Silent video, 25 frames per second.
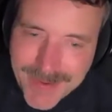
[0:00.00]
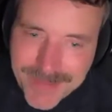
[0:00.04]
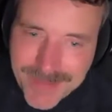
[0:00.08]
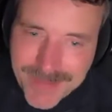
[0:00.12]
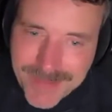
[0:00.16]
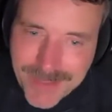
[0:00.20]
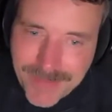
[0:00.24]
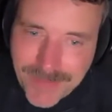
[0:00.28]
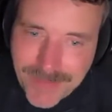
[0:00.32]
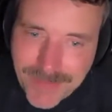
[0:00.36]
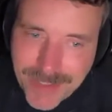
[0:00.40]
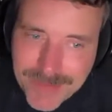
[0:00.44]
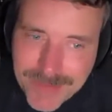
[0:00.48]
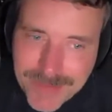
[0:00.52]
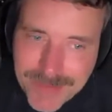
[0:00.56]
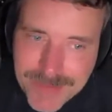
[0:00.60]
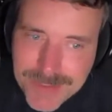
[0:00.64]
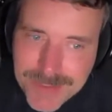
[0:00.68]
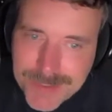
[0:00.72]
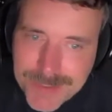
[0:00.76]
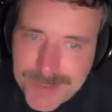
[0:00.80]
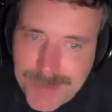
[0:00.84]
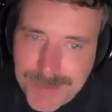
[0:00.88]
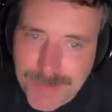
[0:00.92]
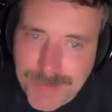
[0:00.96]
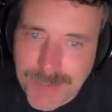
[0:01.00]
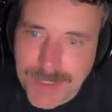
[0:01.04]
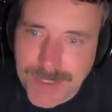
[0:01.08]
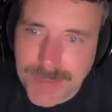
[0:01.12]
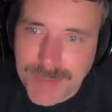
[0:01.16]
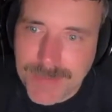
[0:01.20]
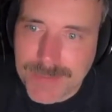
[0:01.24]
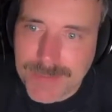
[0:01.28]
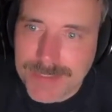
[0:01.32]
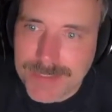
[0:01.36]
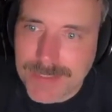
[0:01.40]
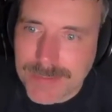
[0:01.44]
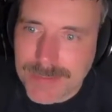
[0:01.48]
I think I've answered so many
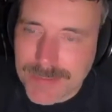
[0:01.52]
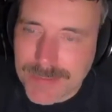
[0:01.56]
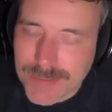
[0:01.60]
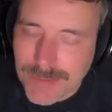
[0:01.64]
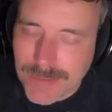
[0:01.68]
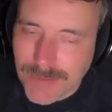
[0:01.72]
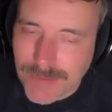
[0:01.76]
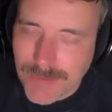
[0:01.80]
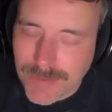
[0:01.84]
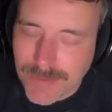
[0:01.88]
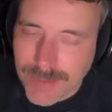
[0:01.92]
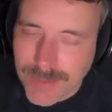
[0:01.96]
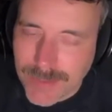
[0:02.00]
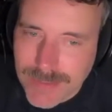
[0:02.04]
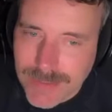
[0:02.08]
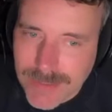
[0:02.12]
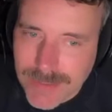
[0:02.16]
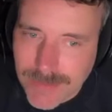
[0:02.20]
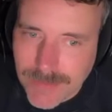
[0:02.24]
questions already.